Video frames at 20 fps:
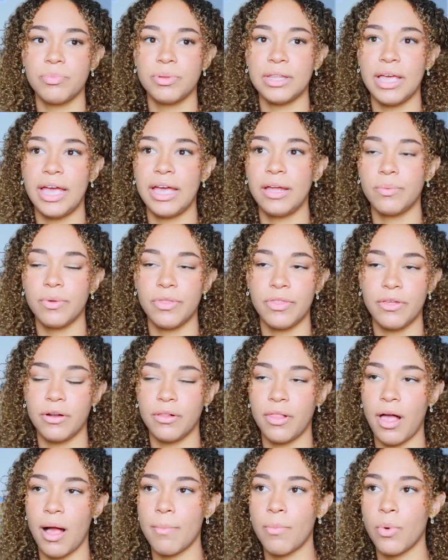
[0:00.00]
played with it
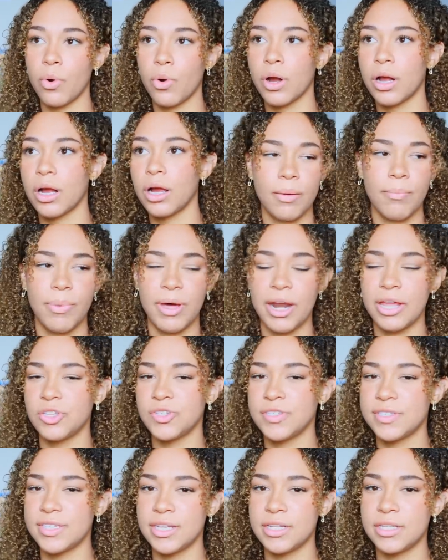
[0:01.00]
a lot more, but I
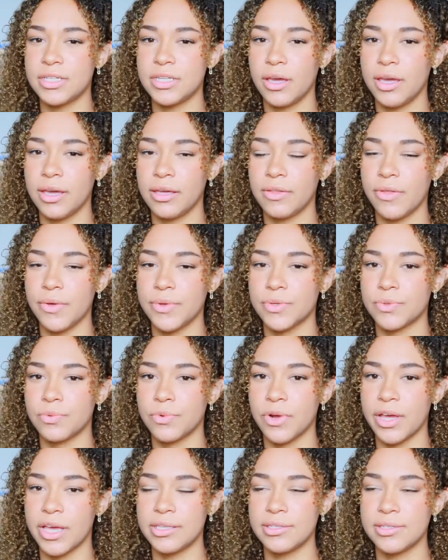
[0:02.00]
just didn't take those
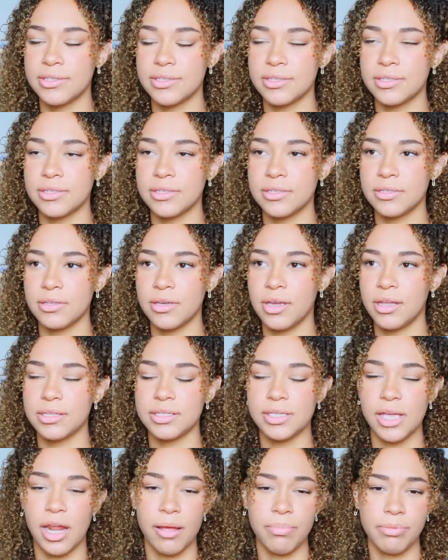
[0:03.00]
risks.
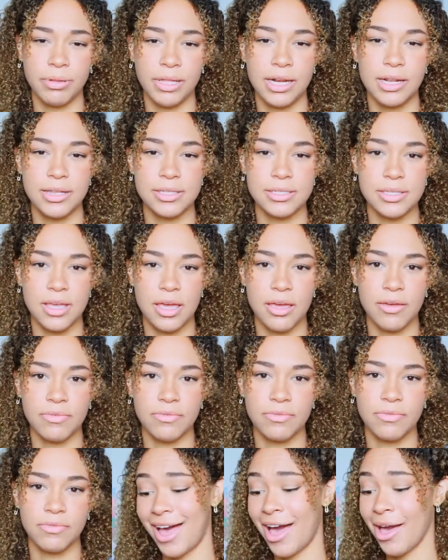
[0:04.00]
Instead, I played it
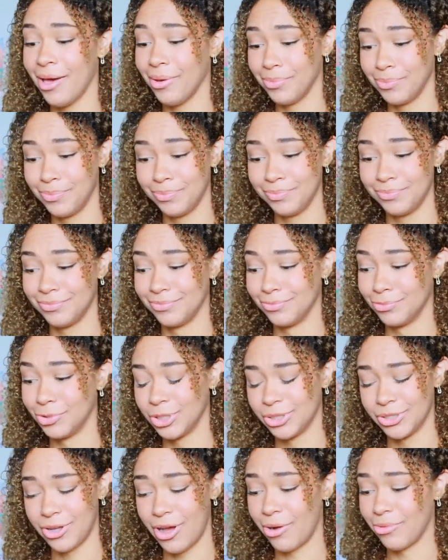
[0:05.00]
safe. I
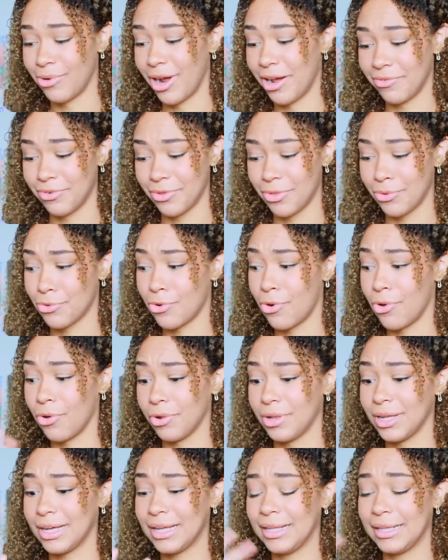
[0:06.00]
was not right for the
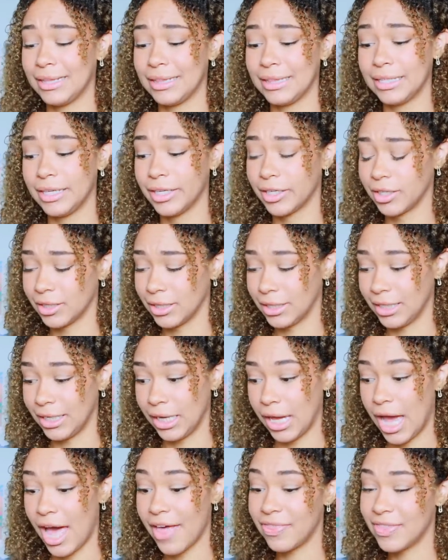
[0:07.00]
role,
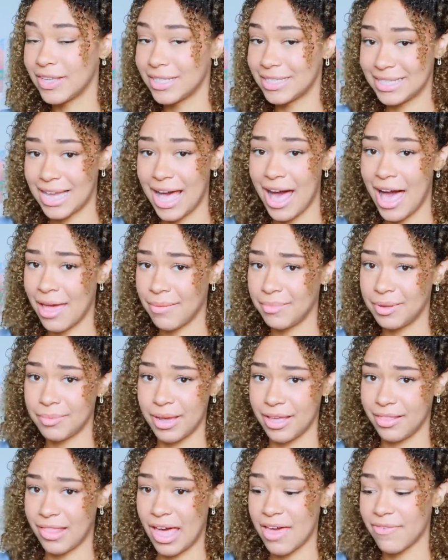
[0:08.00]
clearly, at this time in
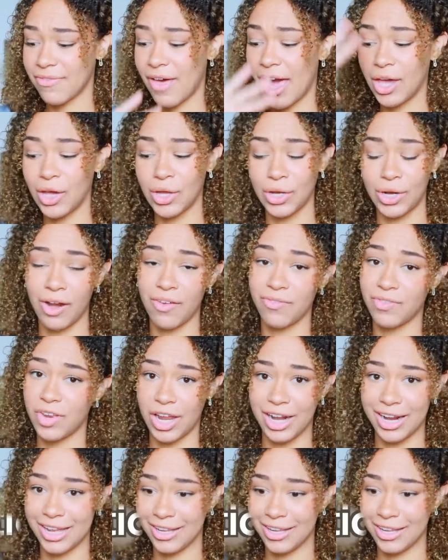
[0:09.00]
my life. I couldn't have done